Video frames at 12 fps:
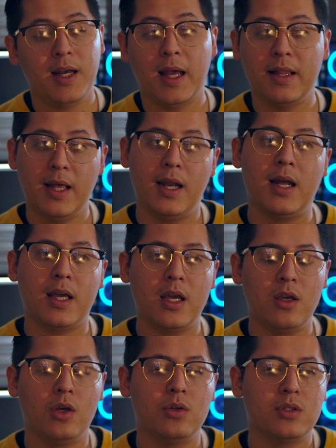and then I
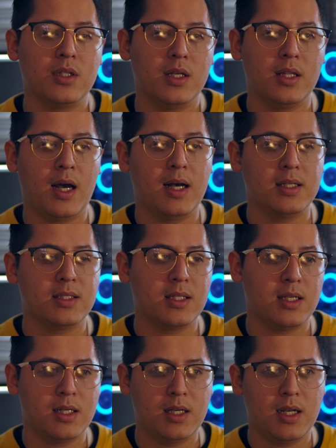can use it as
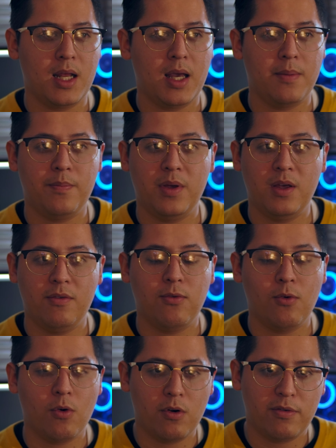an
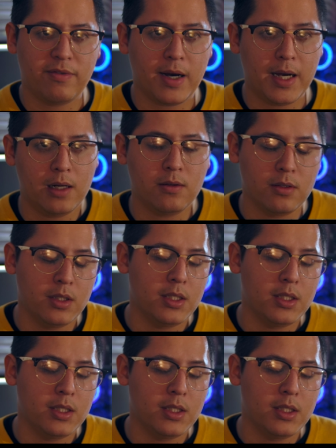MP4 file,